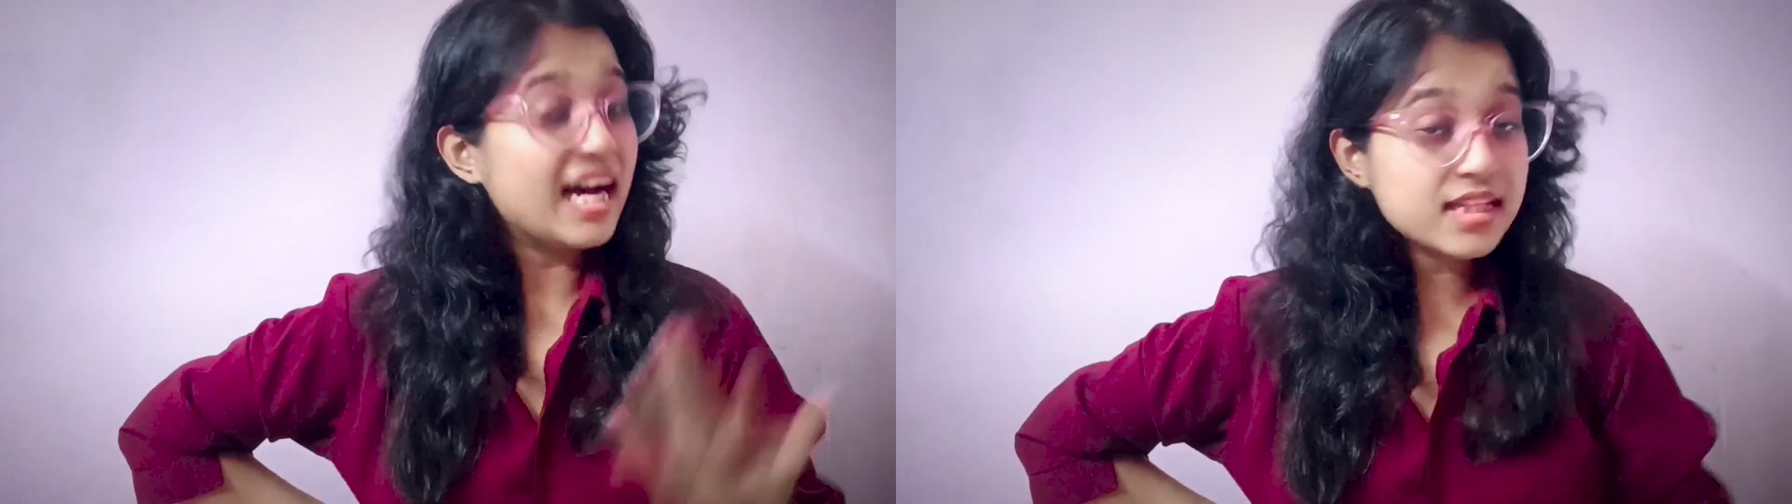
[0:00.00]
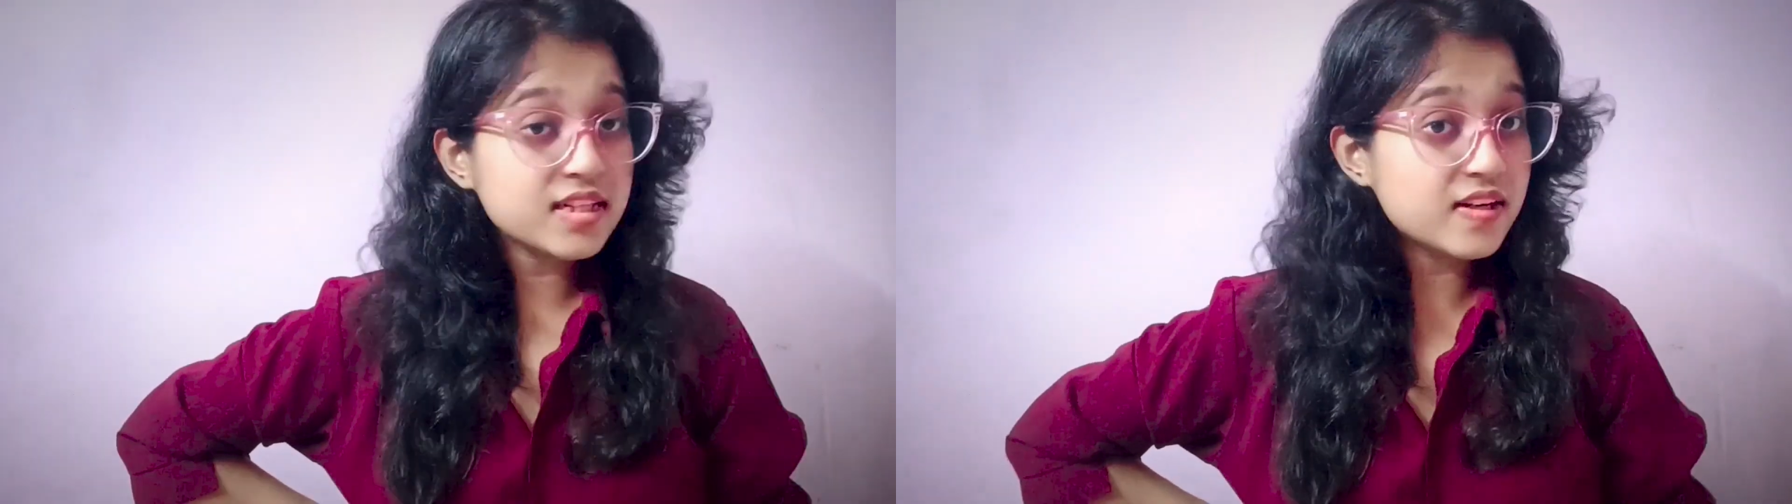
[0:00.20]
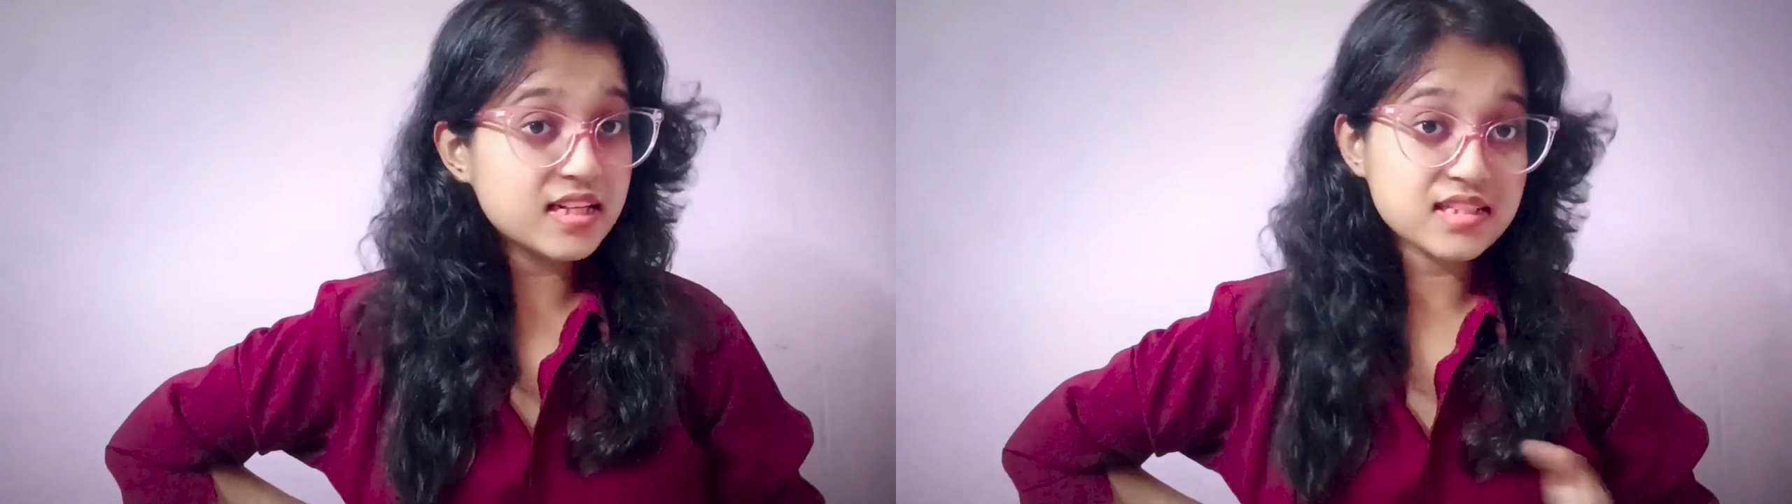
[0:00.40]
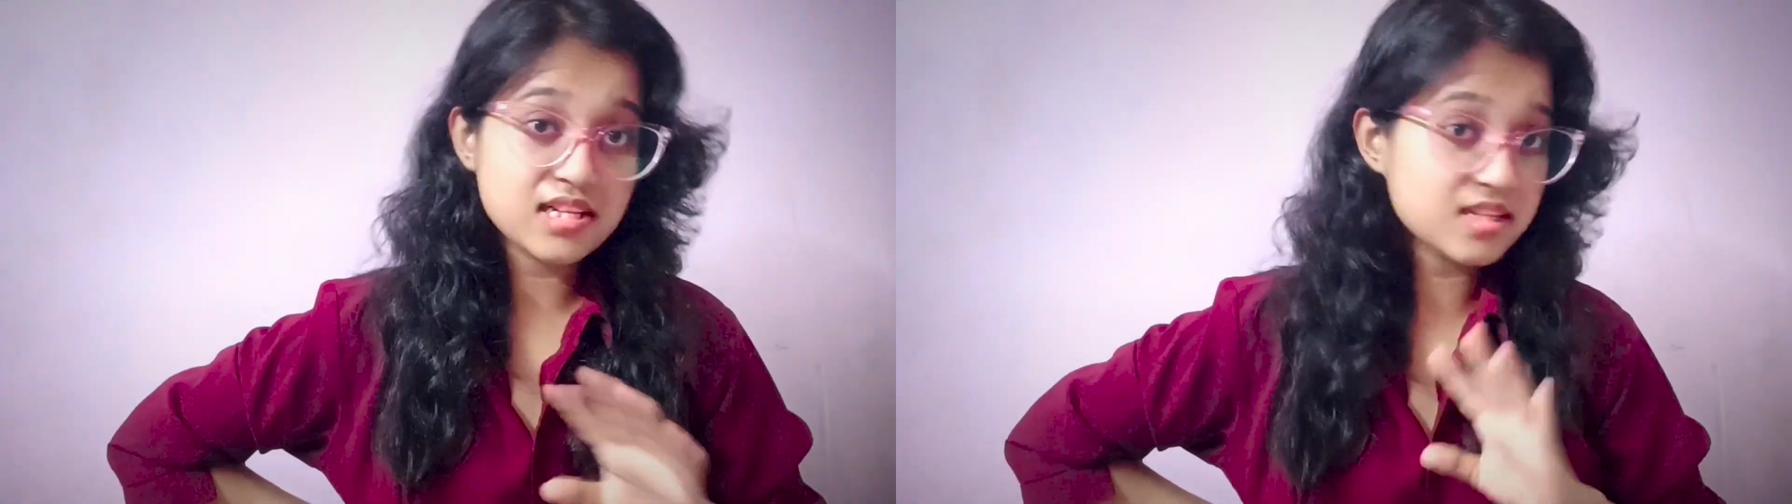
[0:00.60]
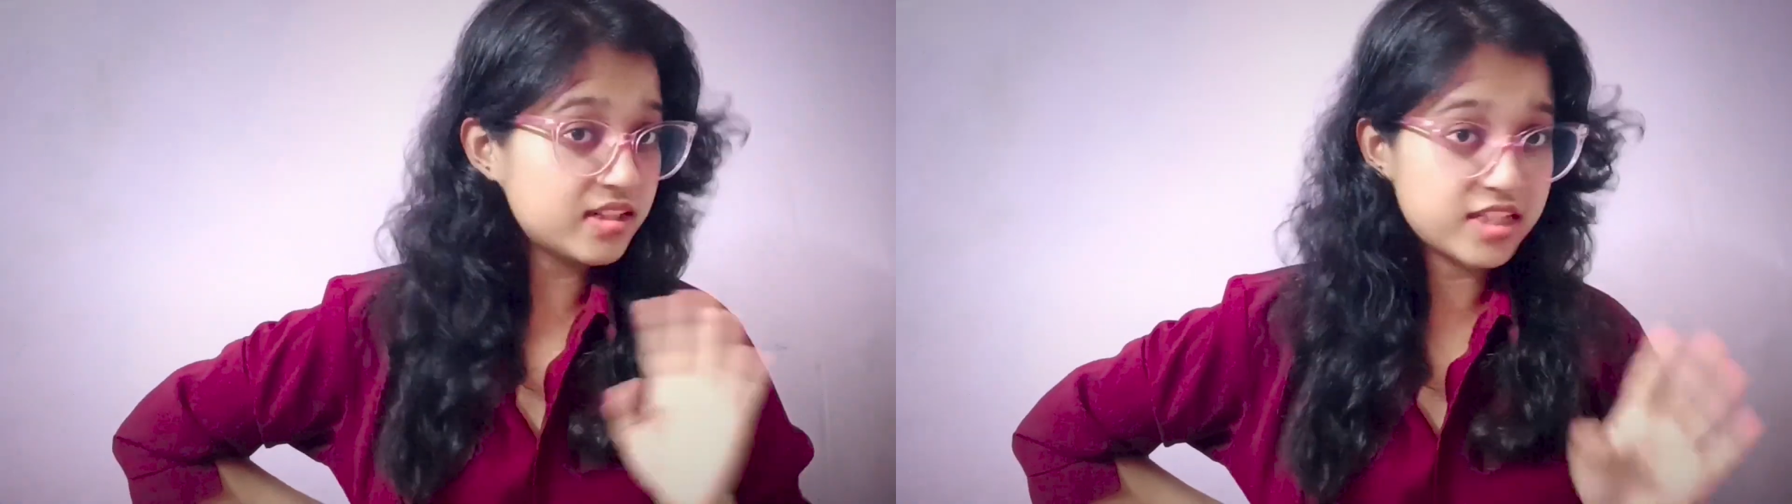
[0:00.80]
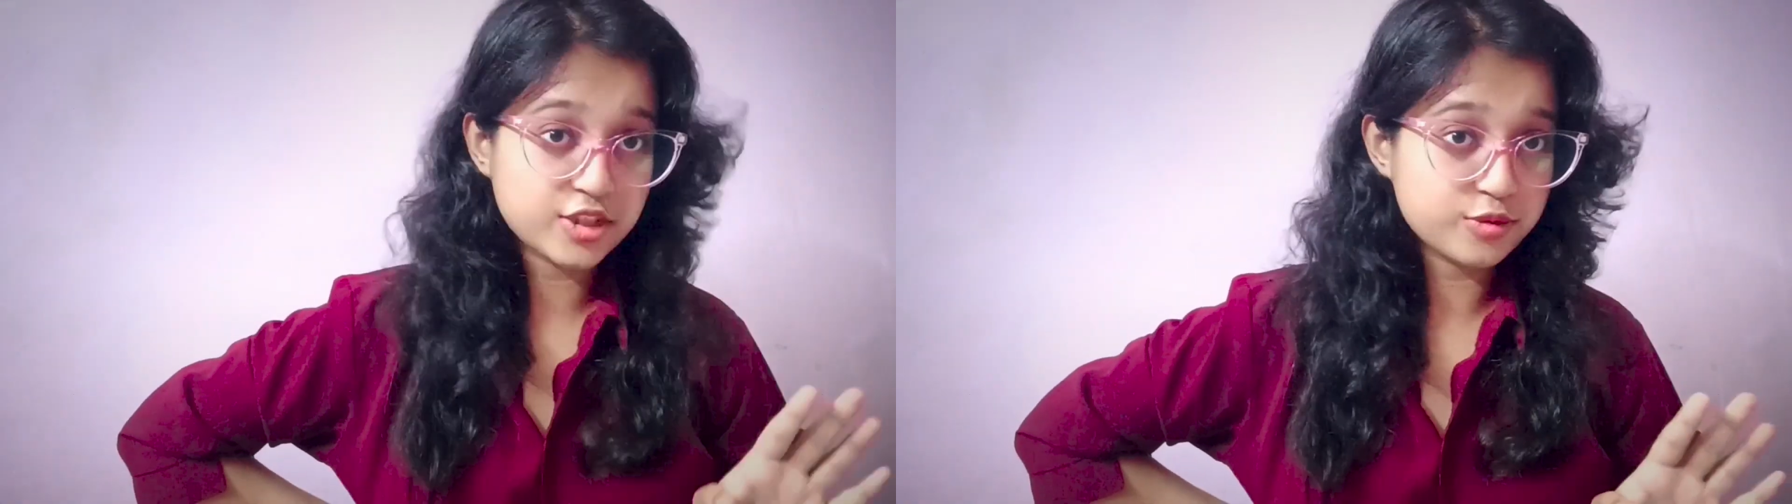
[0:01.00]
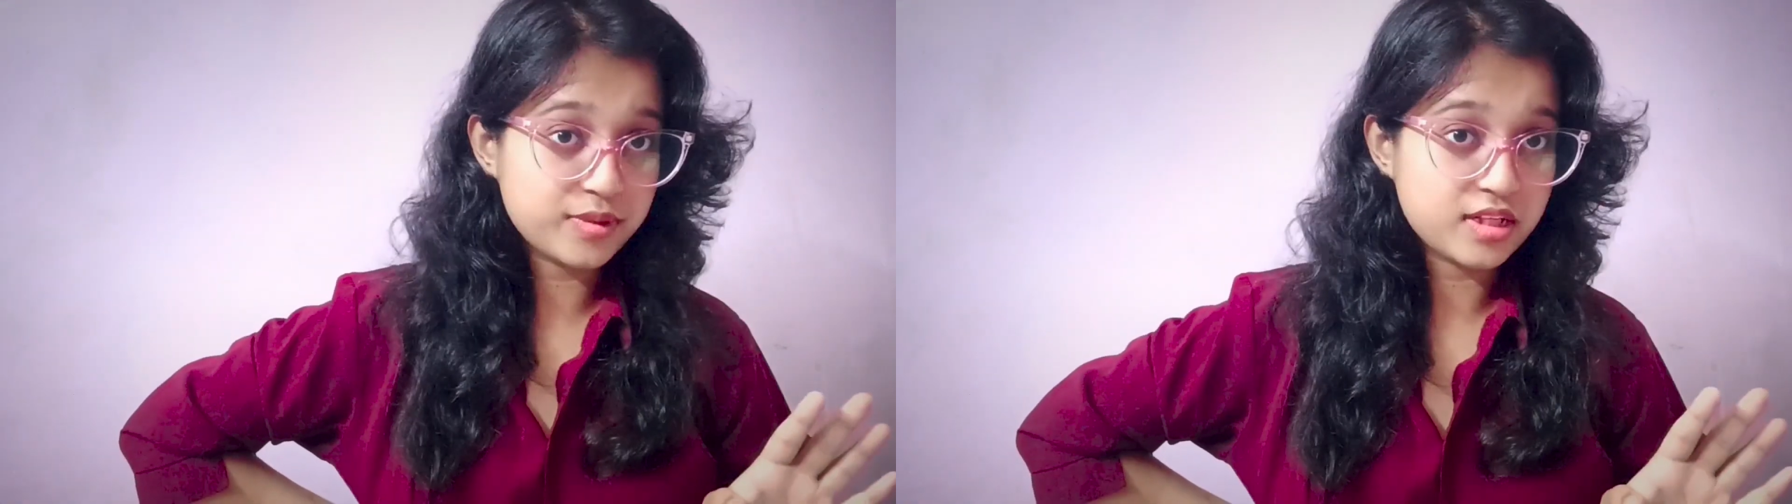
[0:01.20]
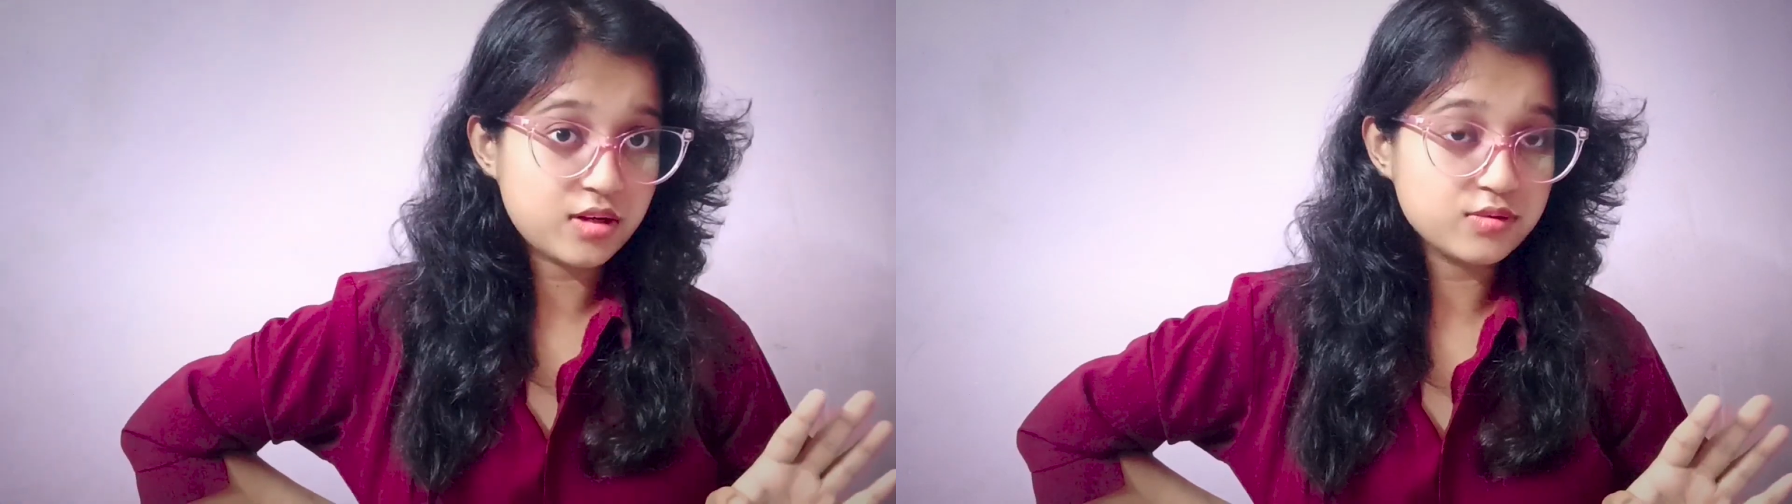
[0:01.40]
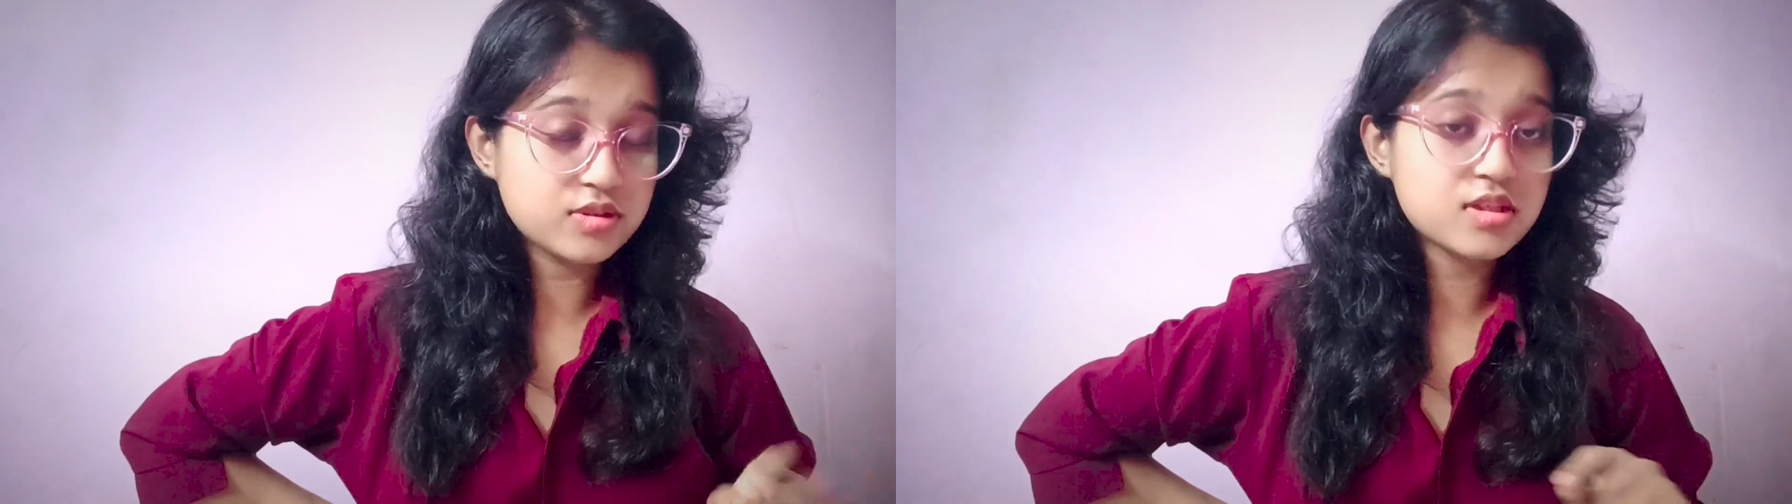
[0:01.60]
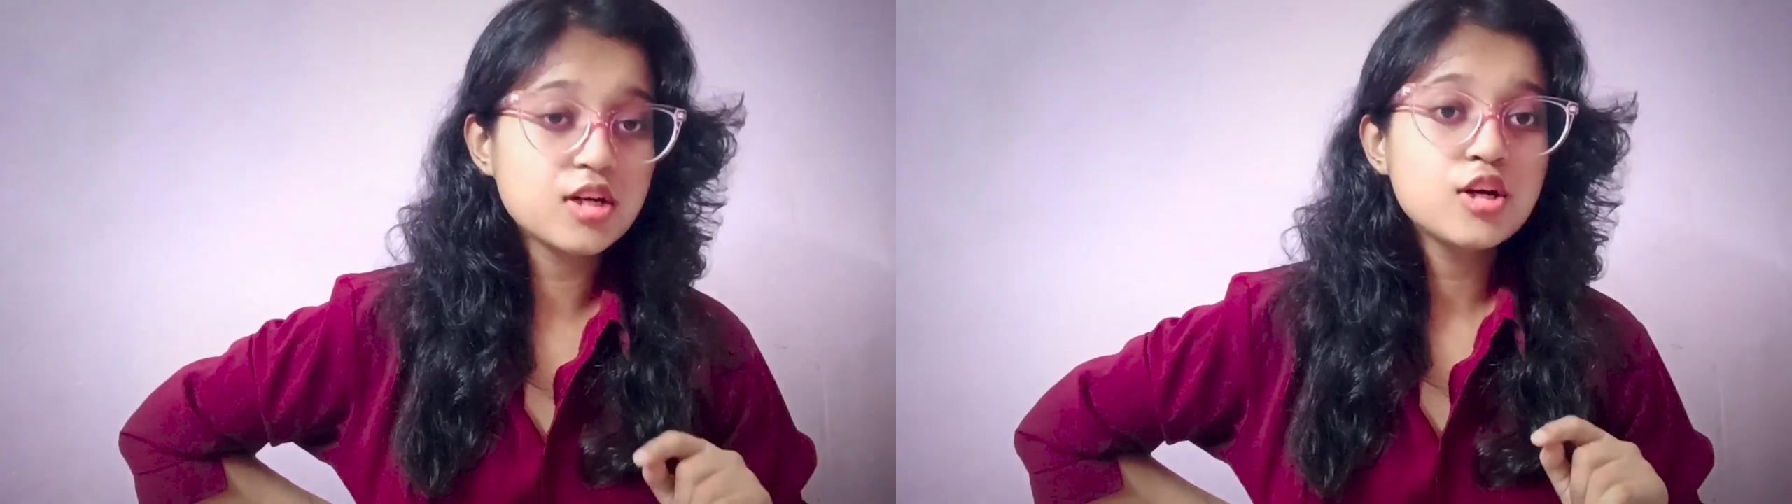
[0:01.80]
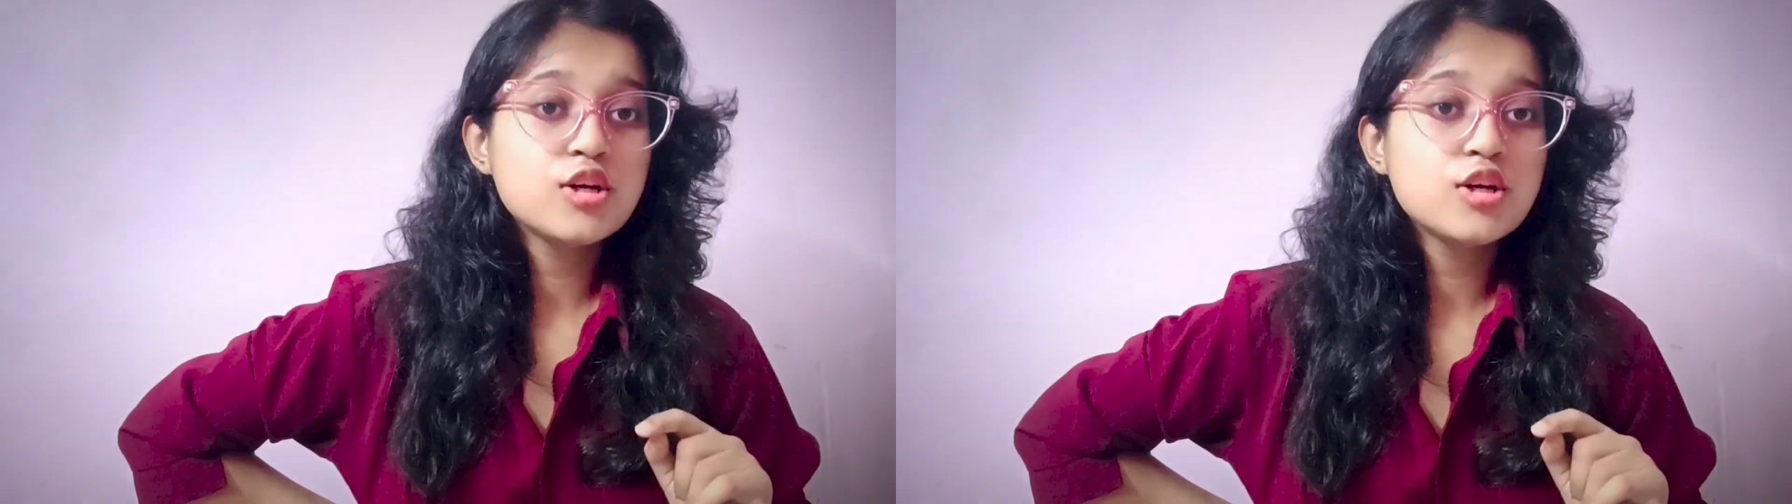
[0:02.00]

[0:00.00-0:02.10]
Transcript: and the results are yet to be announced.